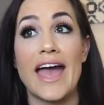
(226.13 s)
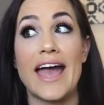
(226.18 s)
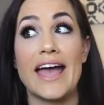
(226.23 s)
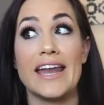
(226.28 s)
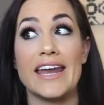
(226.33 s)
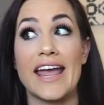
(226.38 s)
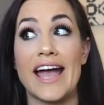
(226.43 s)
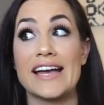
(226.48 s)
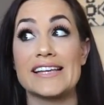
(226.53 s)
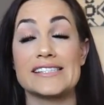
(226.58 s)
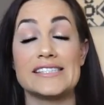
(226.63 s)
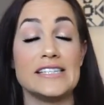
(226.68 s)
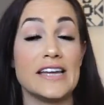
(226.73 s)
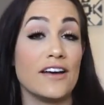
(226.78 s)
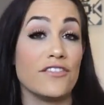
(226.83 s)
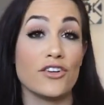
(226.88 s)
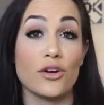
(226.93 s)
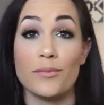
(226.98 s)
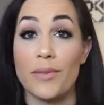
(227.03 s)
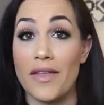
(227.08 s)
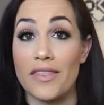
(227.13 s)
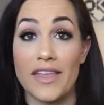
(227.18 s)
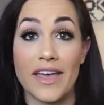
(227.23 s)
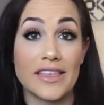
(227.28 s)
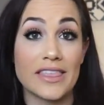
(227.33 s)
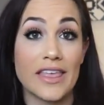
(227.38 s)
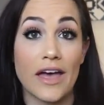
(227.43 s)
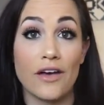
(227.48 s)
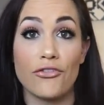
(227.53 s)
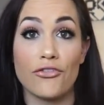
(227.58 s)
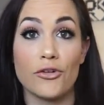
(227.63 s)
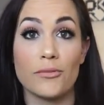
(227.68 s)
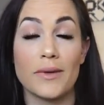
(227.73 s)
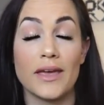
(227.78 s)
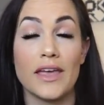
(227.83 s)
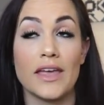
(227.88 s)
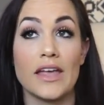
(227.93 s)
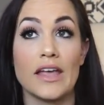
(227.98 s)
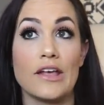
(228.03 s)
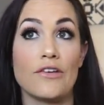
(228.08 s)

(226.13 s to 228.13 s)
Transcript: and it has never been like that for me.